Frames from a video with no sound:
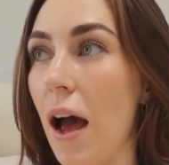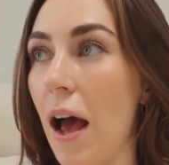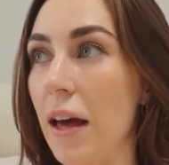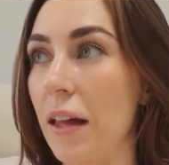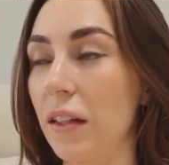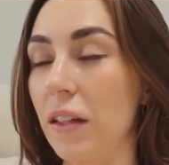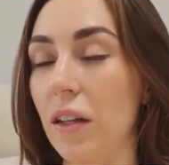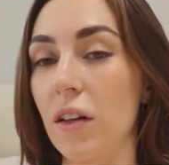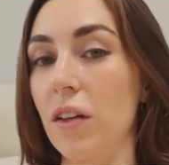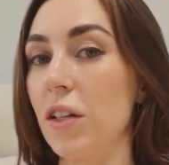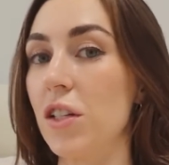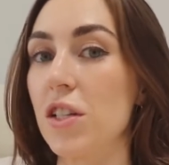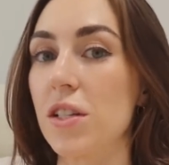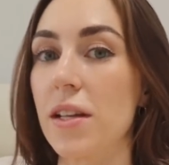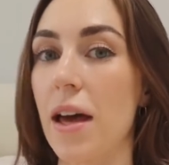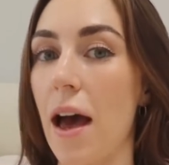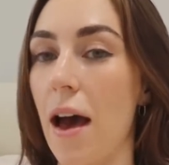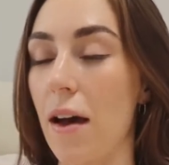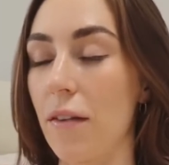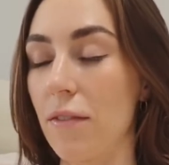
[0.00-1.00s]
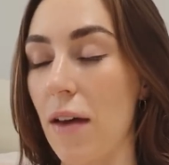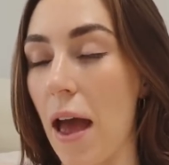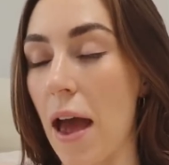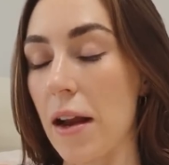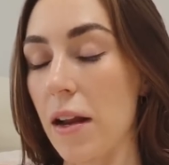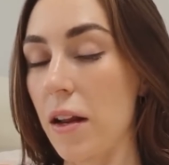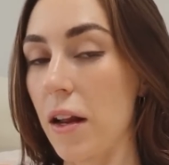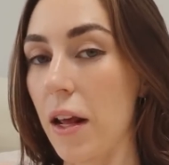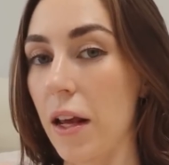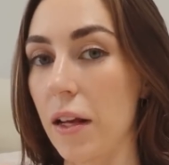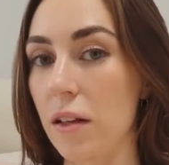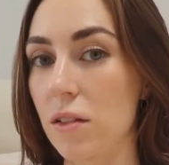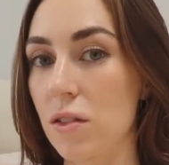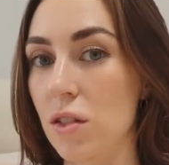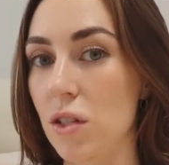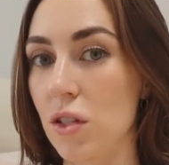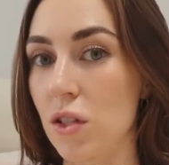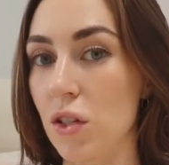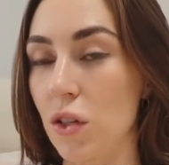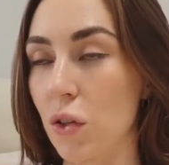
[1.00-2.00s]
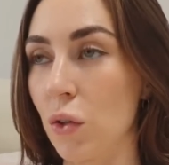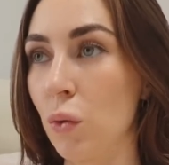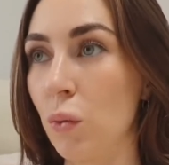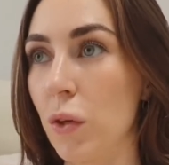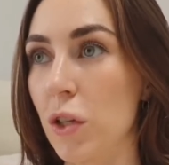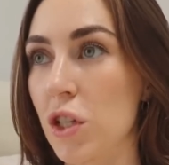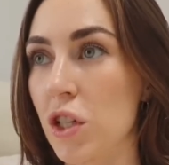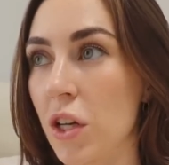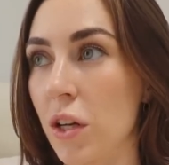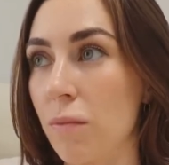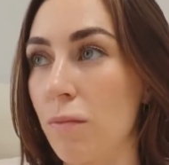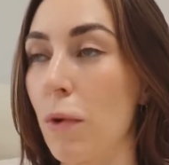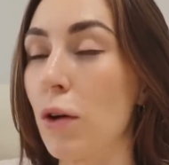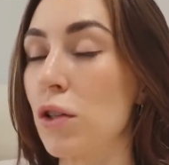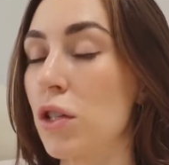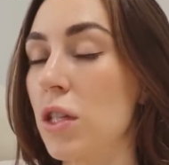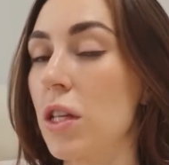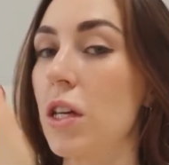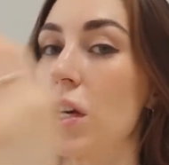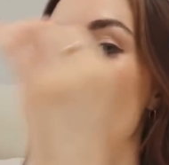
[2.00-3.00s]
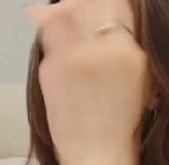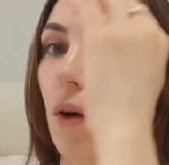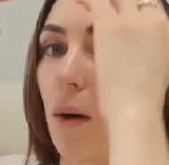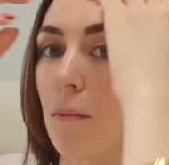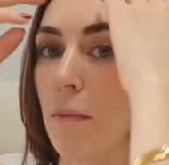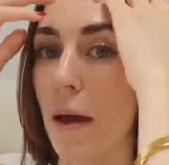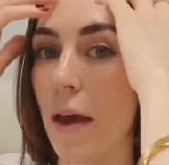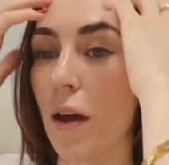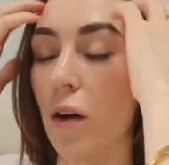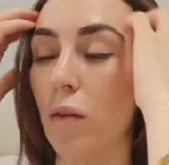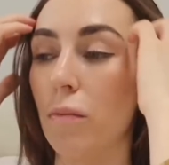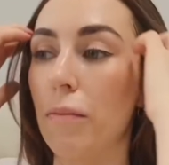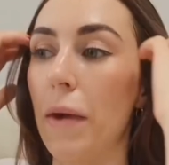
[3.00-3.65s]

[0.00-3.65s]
I literally just have editing to do, which can mostly go at my own